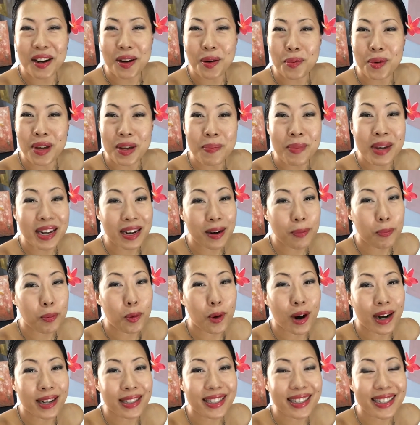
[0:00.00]
We meet
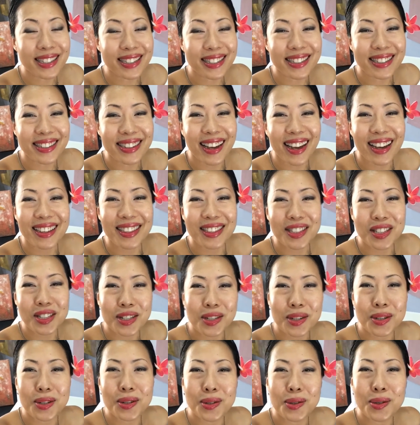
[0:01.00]
up once
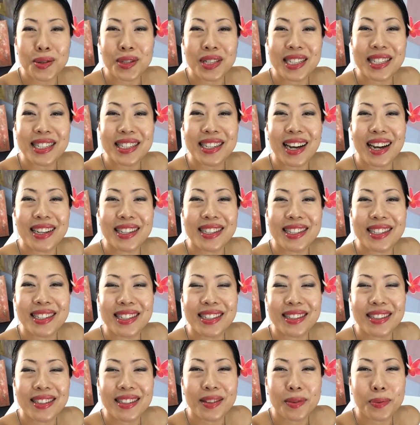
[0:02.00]
to
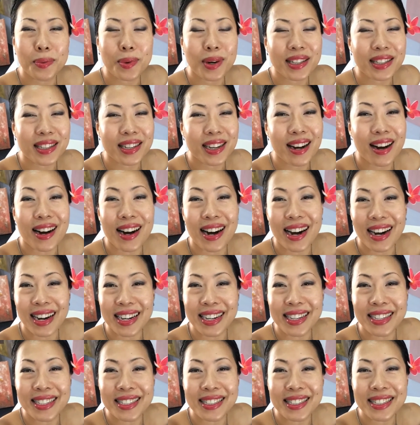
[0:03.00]
discuss what
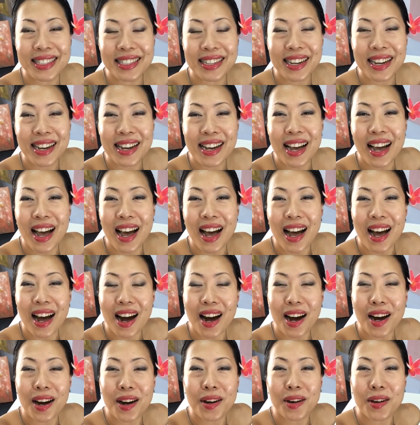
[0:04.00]
kind
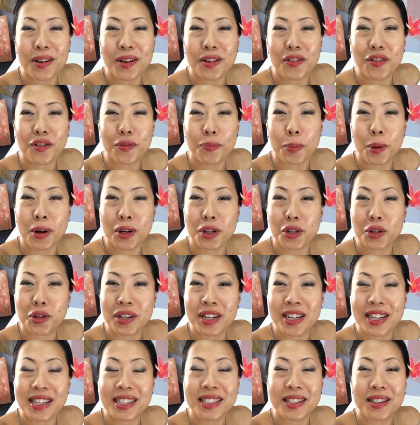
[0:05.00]
of
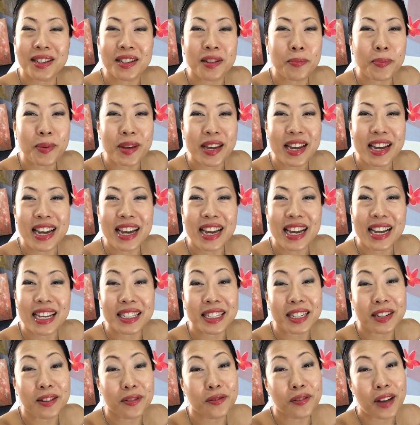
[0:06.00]
portrait it's going to be.
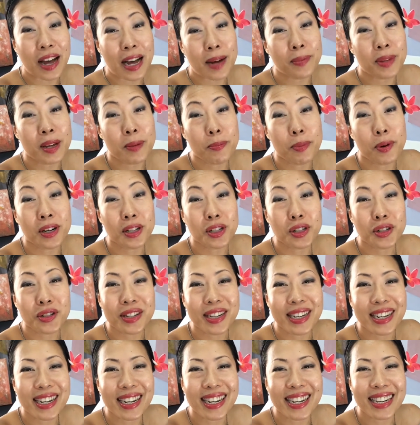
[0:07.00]
Is it a family
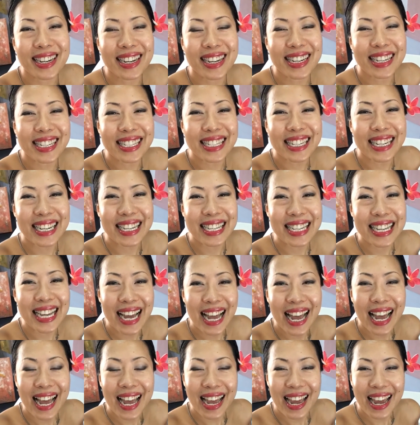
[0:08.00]
portrait? Is it
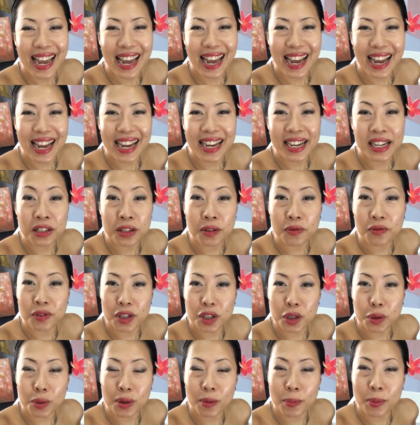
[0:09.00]
an
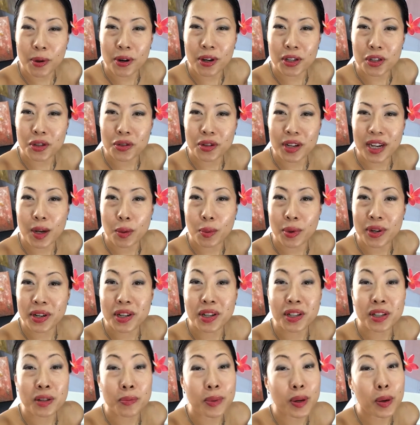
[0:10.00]
individual portrait? What are
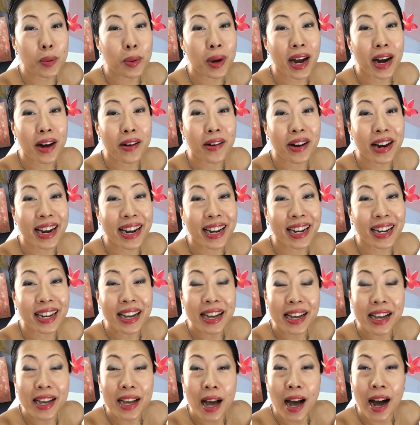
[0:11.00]
you going to be wearing?
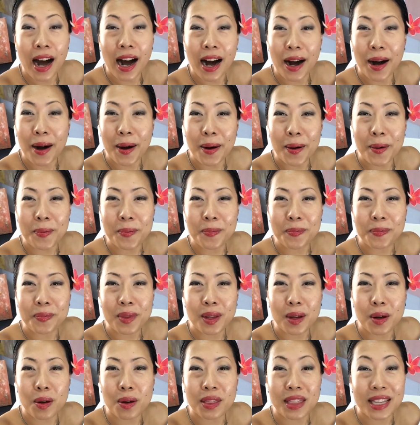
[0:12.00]

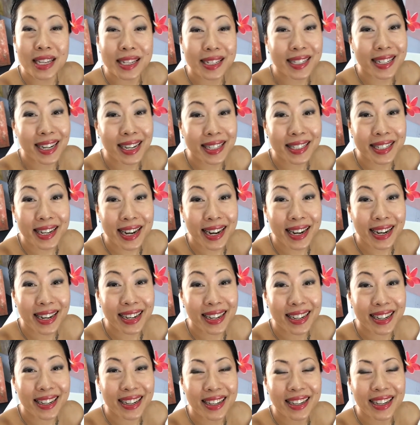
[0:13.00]
The
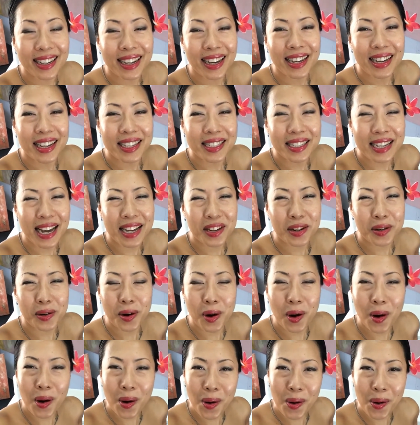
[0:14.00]
setting, is it at
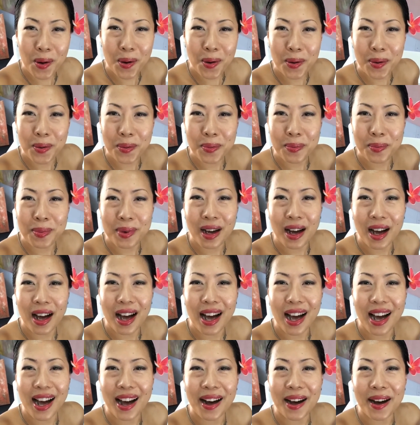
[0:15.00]
your home?
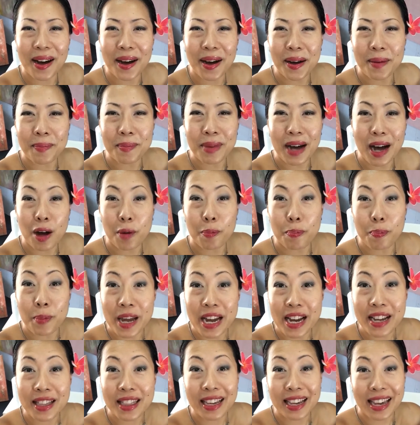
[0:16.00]
How
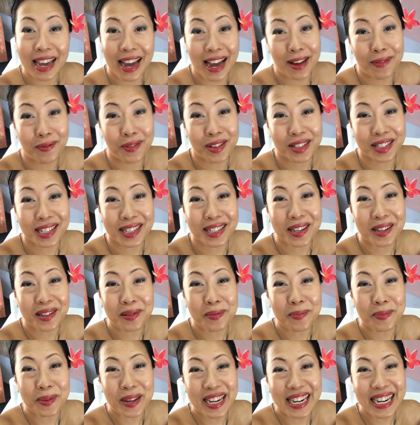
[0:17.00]
big the canvas is
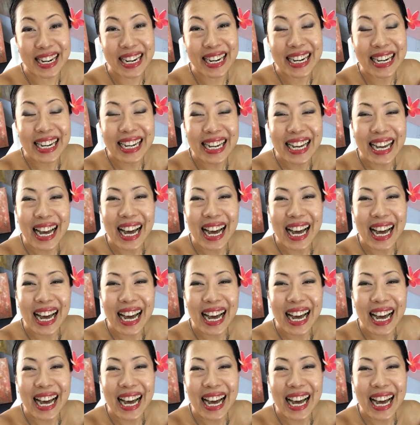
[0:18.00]
going to be?